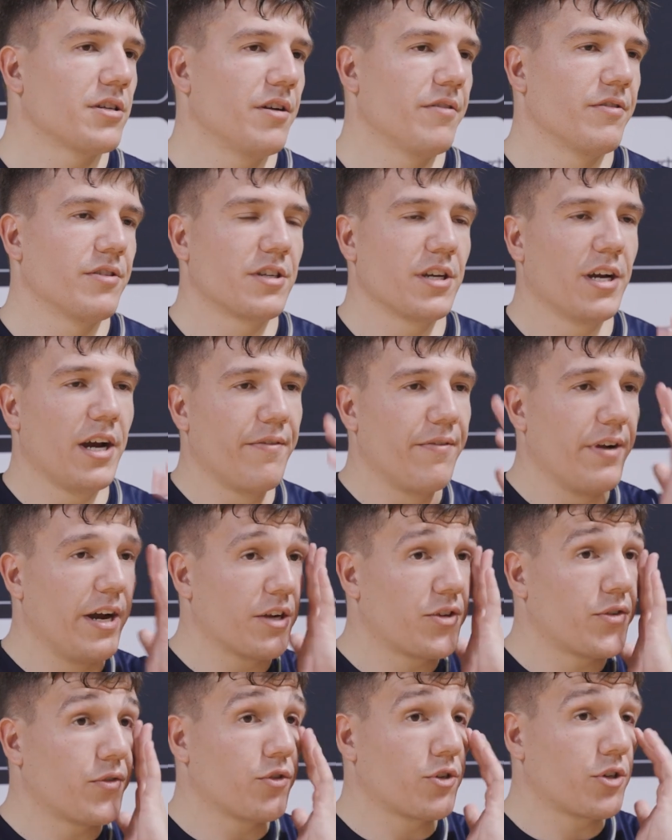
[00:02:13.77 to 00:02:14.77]
Obviously, I
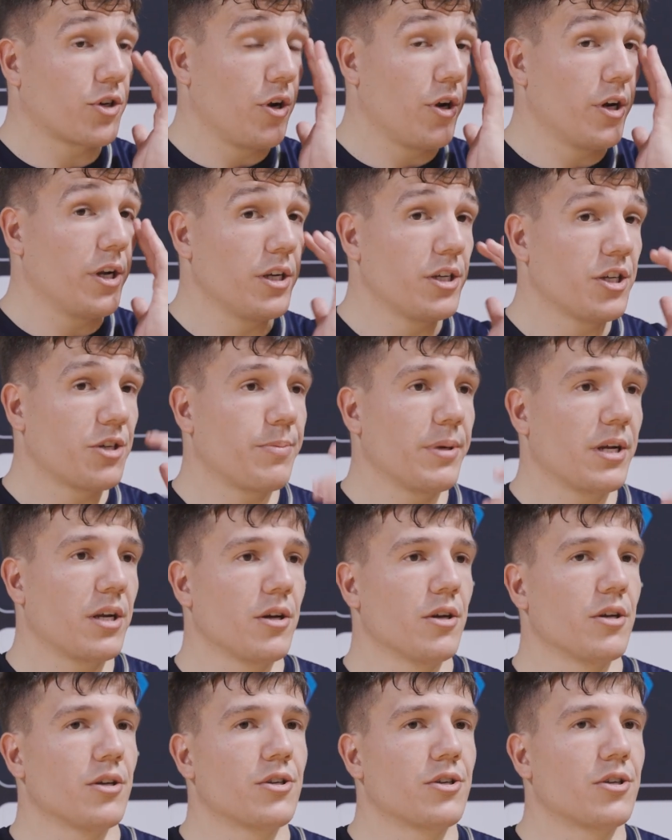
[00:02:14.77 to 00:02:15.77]
vouch for Scotty just
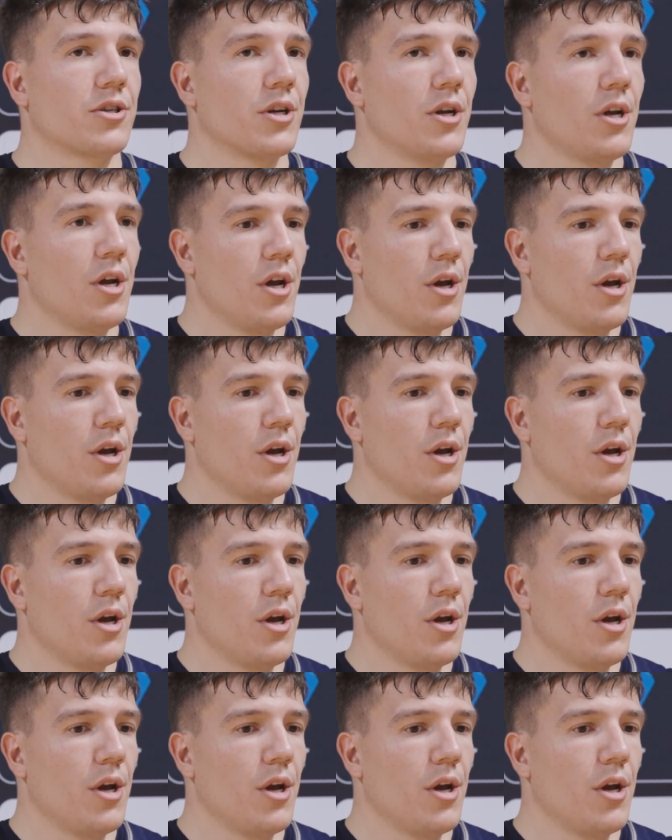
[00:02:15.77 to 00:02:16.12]
because